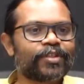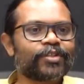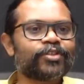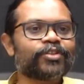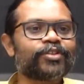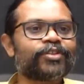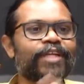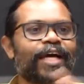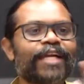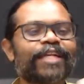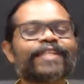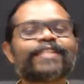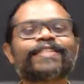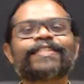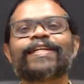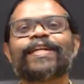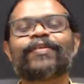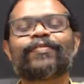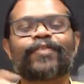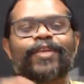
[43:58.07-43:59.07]
So that is
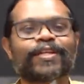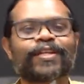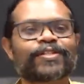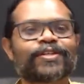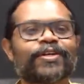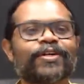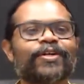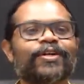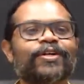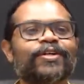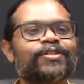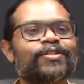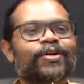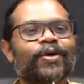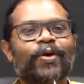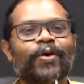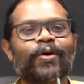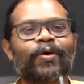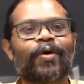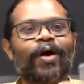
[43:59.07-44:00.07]
the difference.
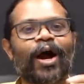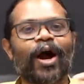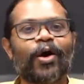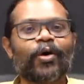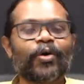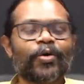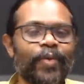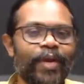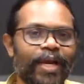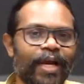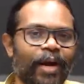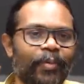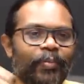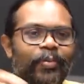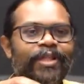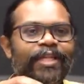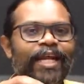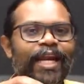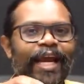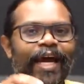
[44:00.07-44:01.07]
So how do we
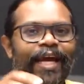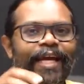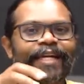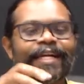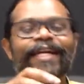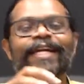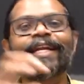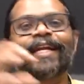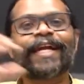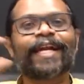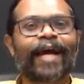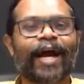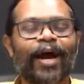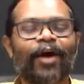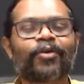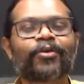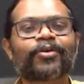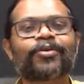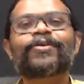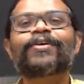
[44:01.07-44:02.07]
couple the light in and
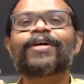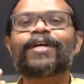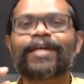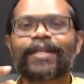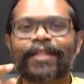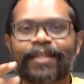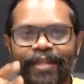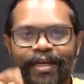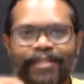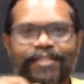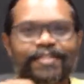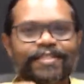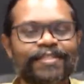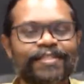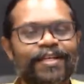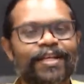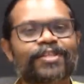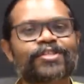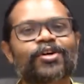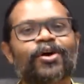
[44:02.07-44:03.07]
out? That's
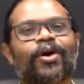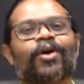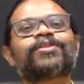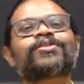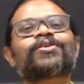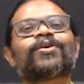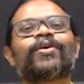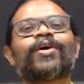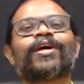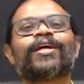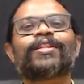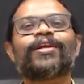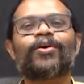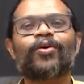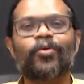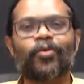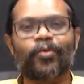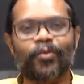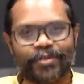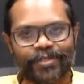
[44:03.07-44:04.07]
also in the
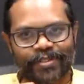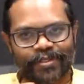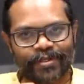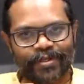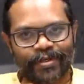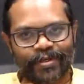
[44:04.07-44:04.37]
course.